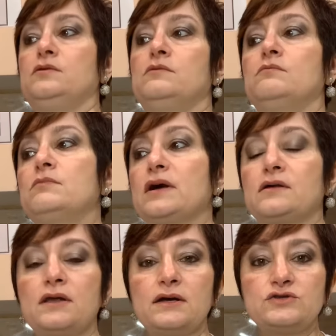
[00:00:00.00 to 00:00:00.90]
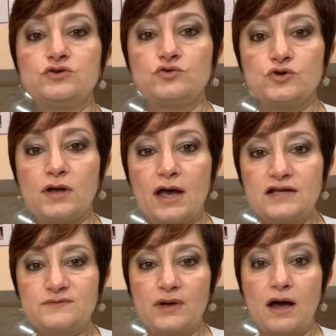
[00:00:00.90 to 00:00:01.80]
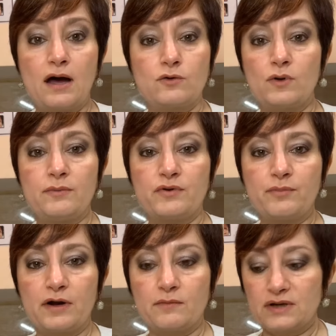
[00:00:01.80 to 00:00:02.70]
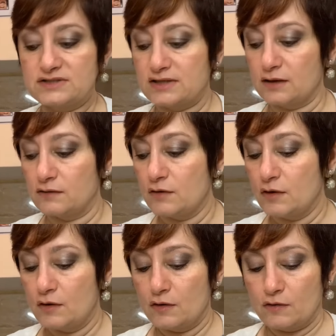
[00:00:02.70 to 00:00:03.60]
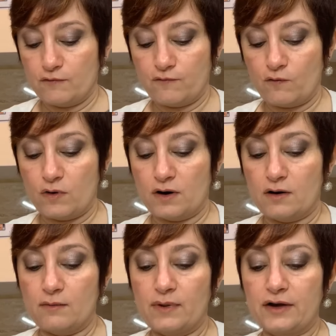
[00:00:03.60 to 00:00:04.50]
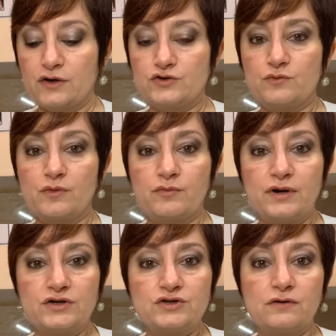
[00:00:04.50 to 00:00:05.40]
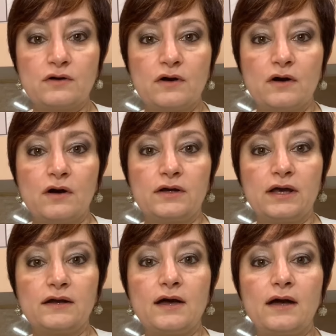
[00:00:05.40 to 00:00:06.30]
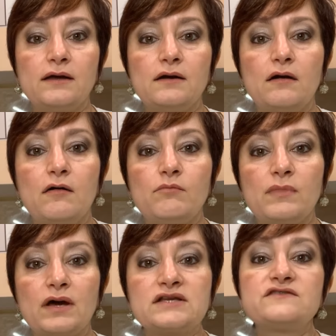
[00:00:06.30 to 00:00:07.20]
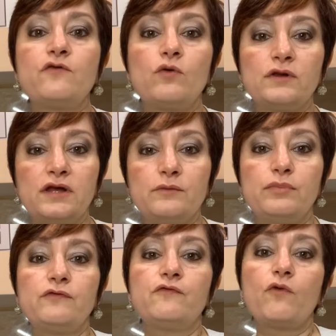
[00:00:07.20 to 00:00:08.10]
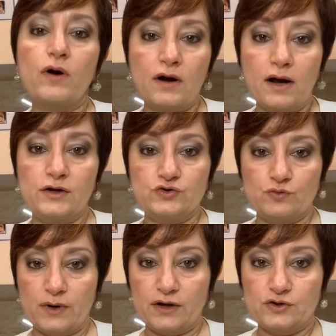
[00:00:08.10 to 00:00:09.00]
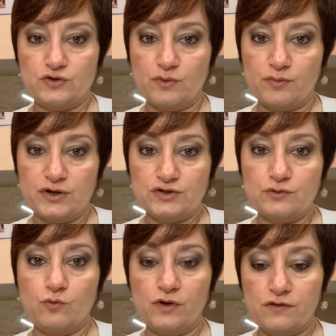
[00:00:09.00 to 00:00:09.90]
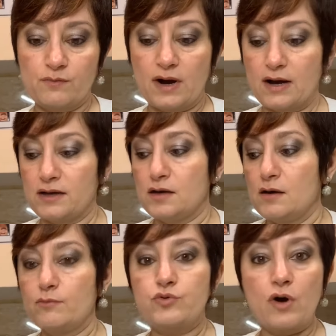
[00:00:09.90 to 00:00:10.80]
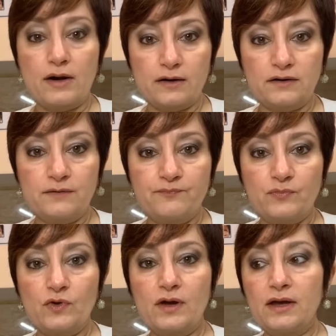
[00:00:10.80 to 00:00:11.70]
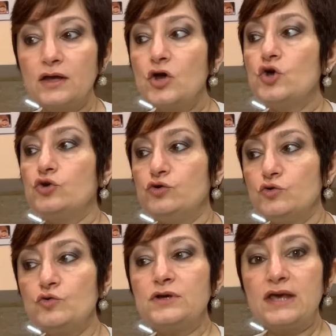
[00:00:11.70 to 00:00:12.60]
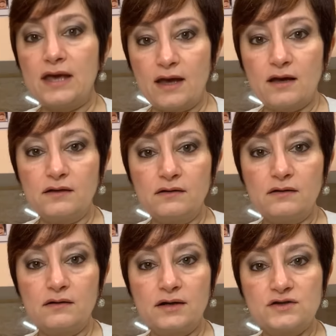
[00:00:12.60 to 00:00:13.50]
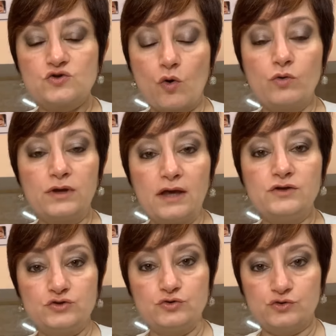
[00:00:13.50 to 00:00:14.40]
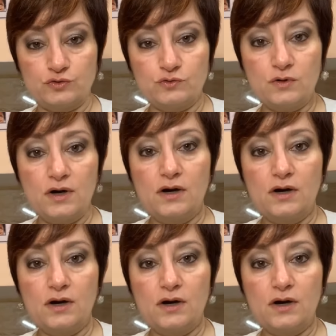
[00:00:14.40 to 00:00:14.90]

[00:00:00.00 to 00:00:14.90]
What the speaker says: my clients usually ask me, how do I prepare my skin for microdermabrasion? Can I exfoliate before I do microdermabrasion with my product? Okay, you can. It's okay to do.